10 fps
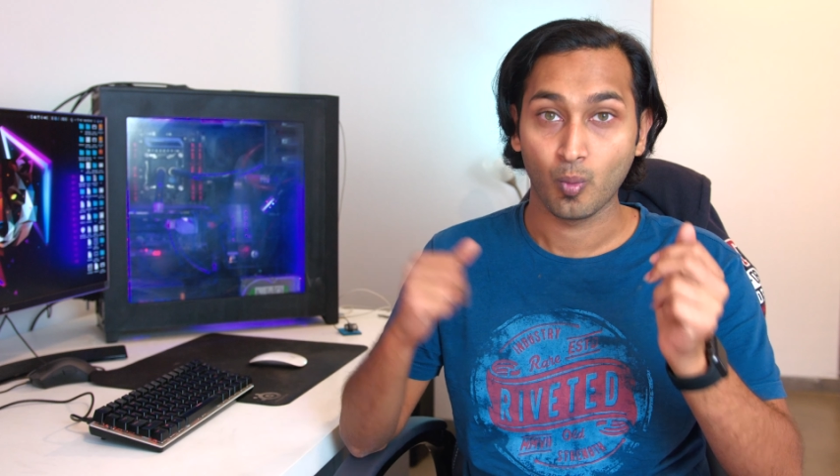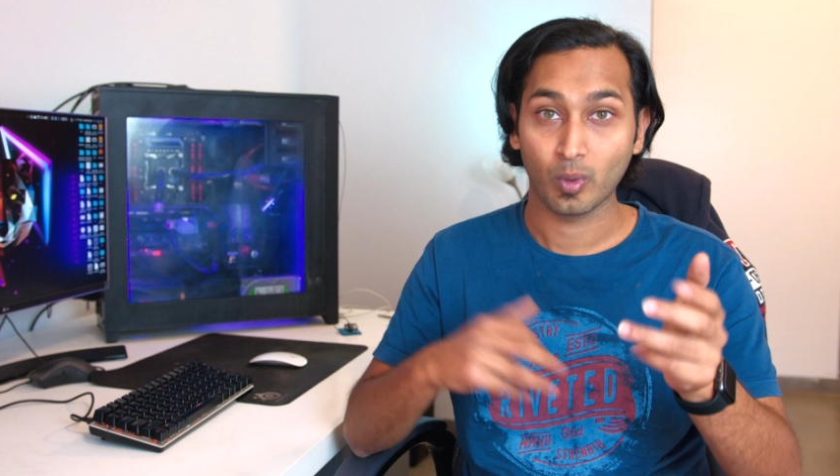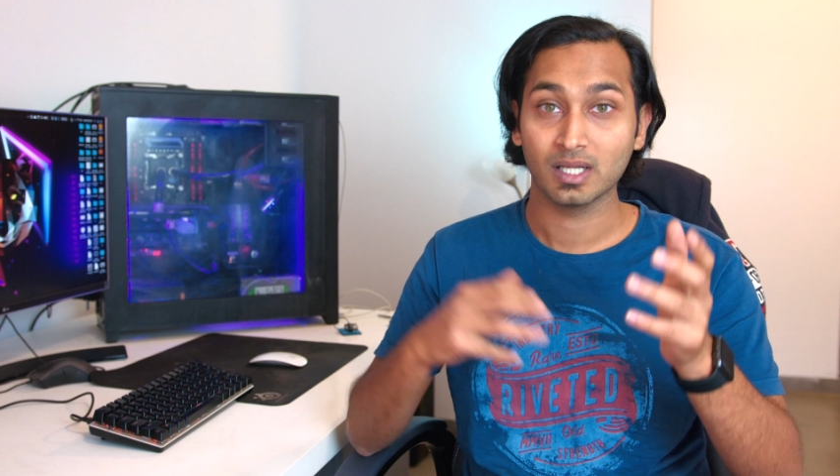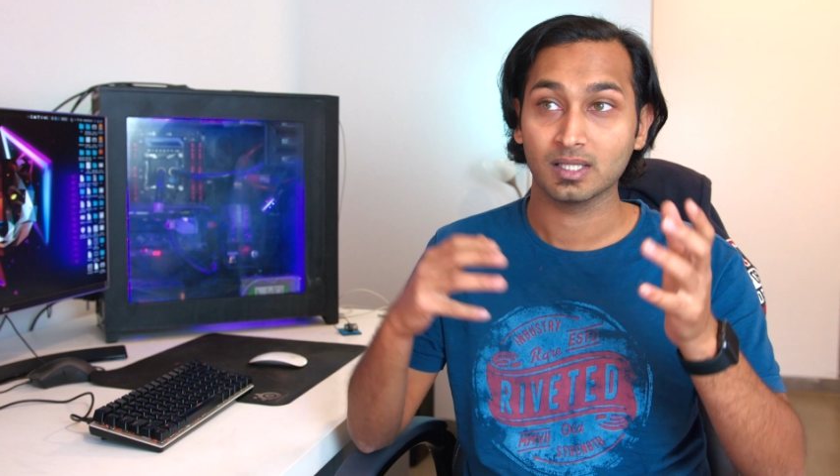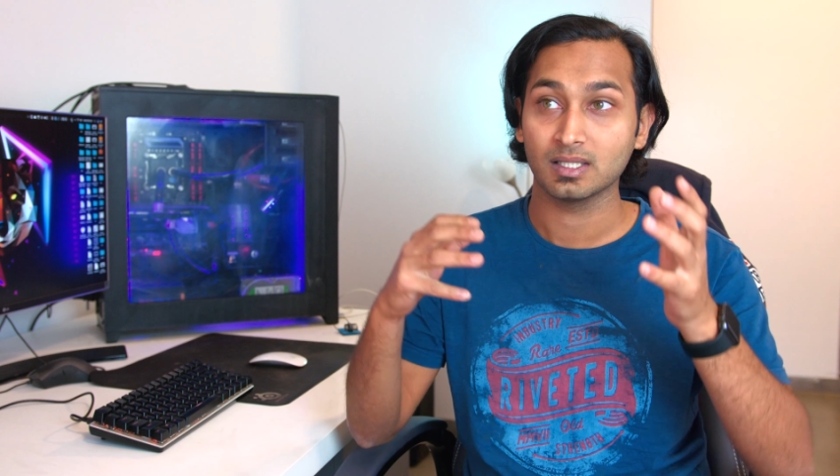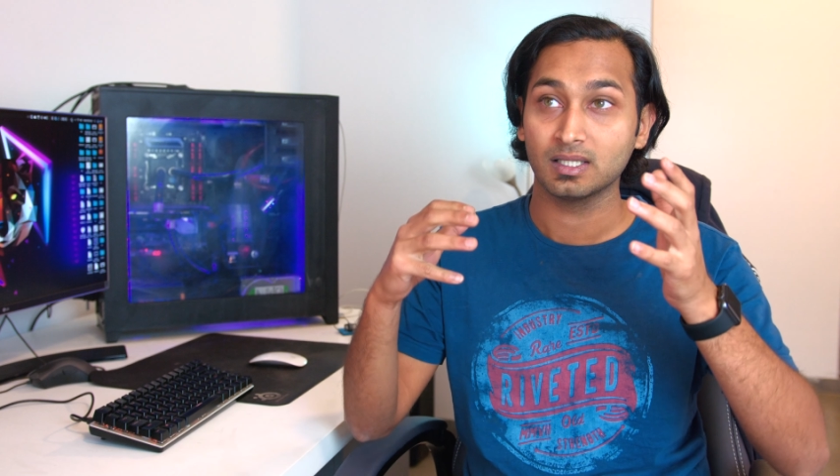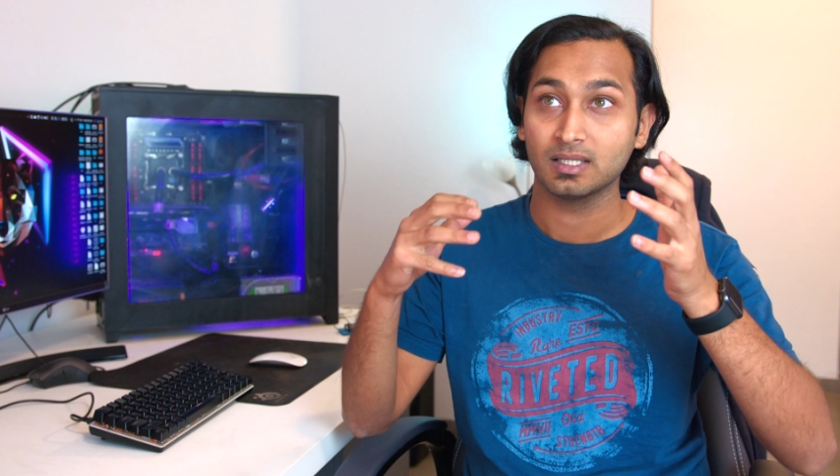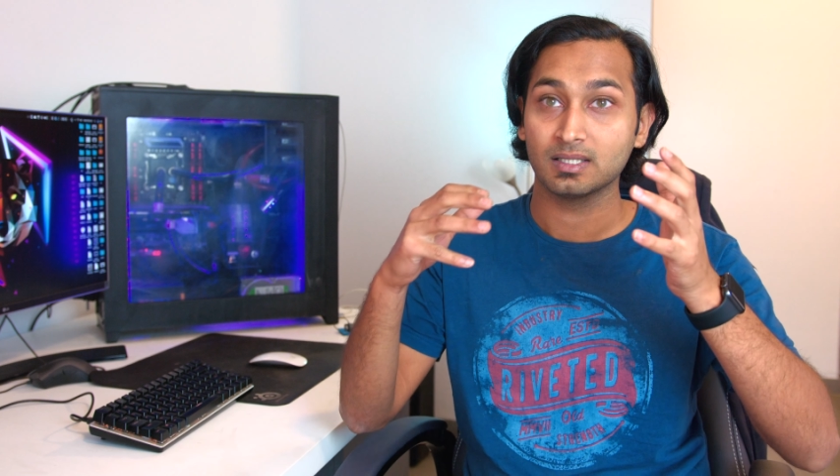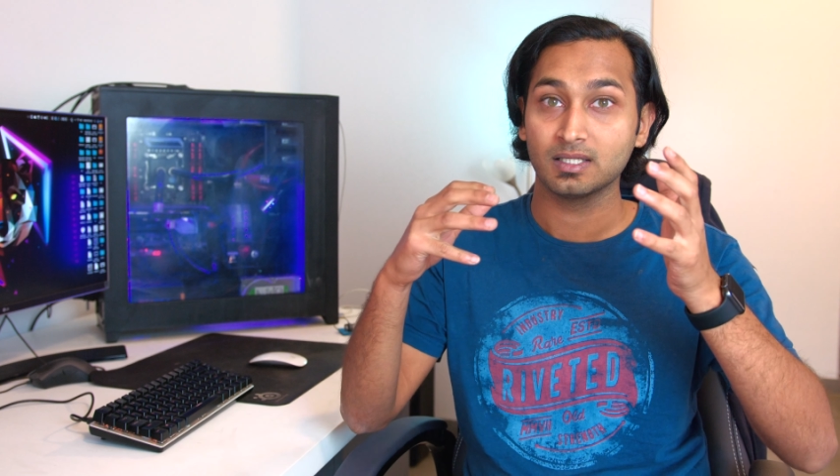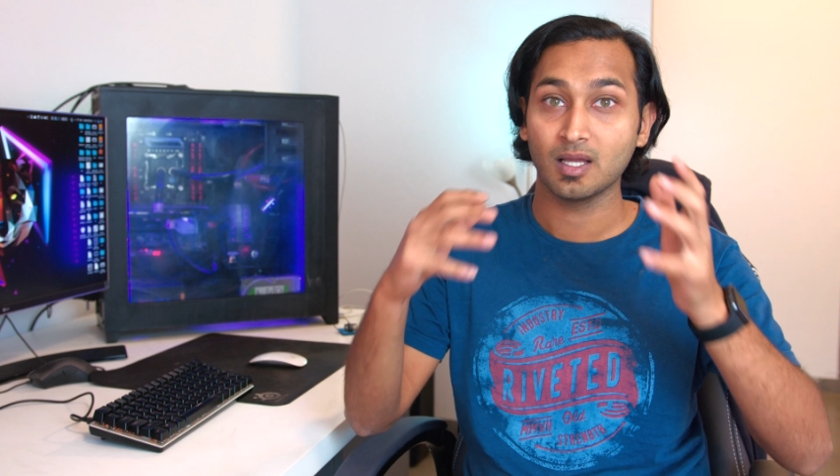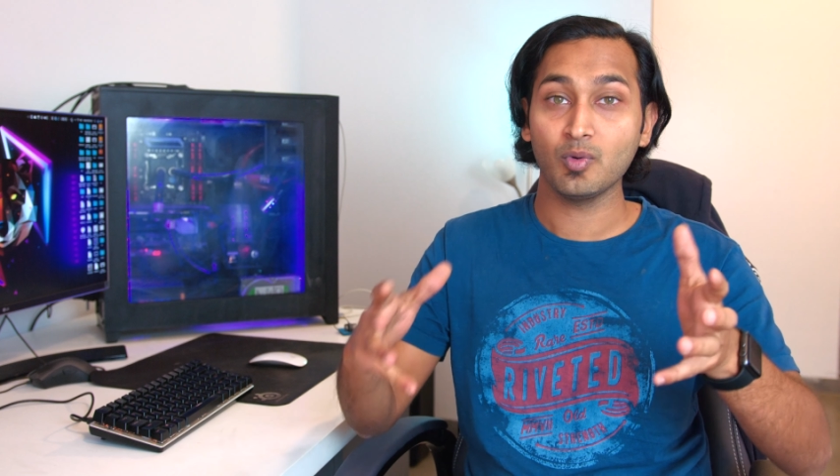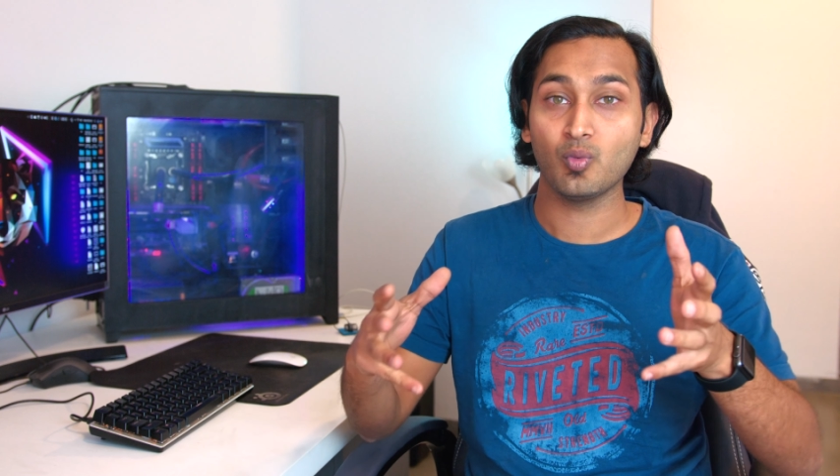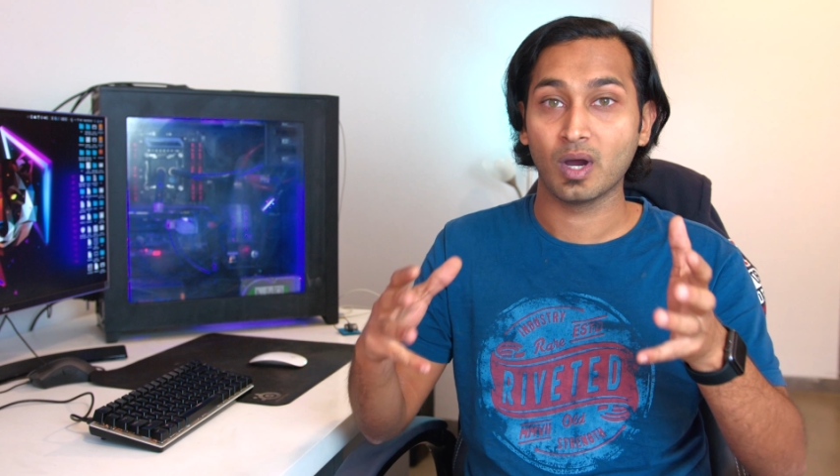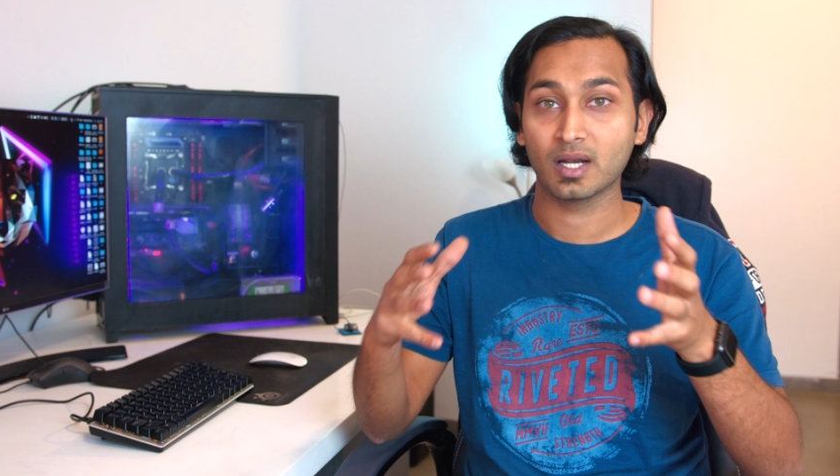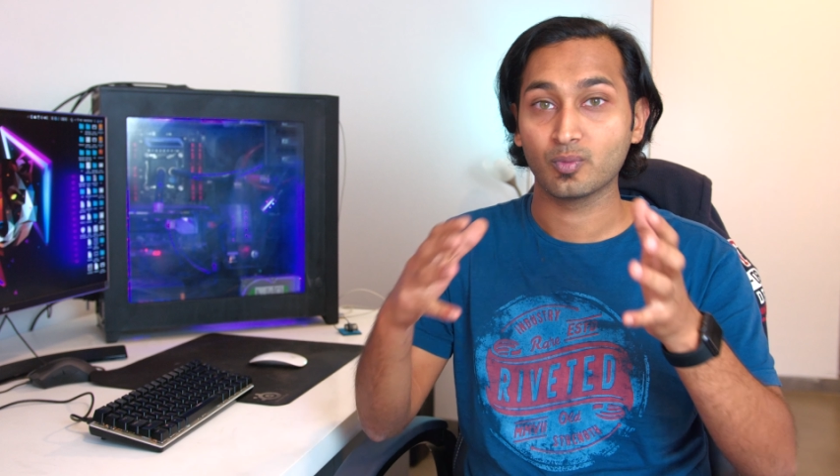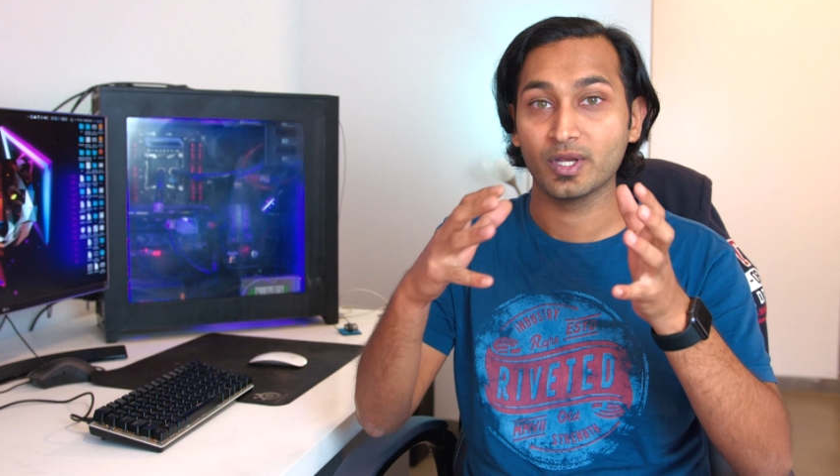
Well, number one,